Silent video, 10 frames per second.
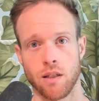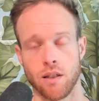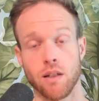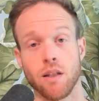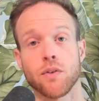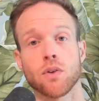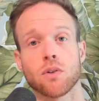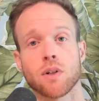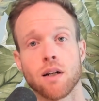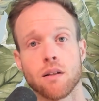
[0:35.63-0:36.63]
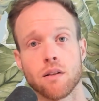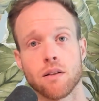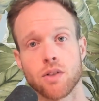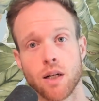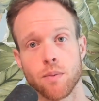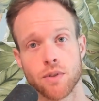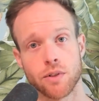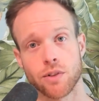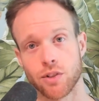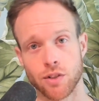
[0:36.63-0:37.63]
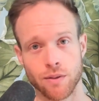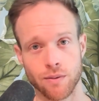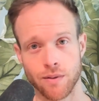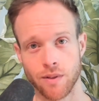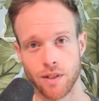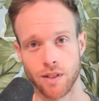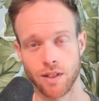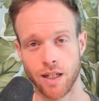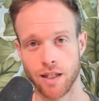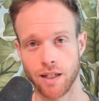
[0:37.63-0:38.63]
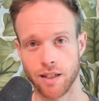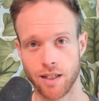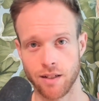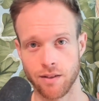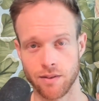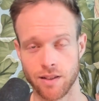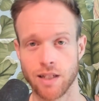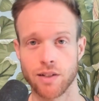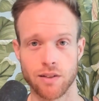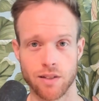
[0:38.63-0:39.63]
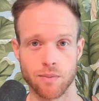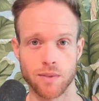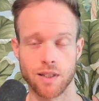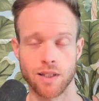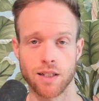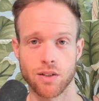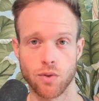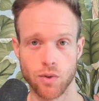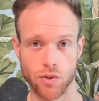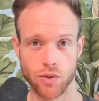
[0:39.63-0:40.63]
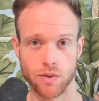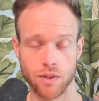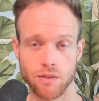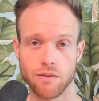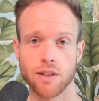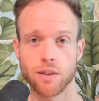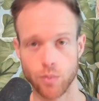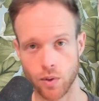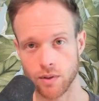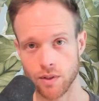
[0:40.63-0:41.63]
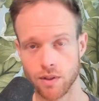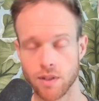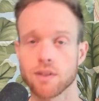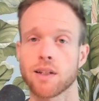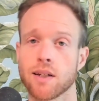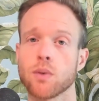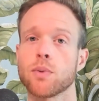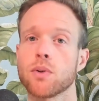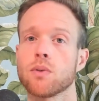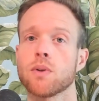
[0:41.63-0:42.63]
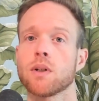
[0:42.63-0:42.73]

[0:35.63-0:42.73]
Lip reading: And if you're on the job search, I have to tell you something that's crucial. It's very important. That's going to help you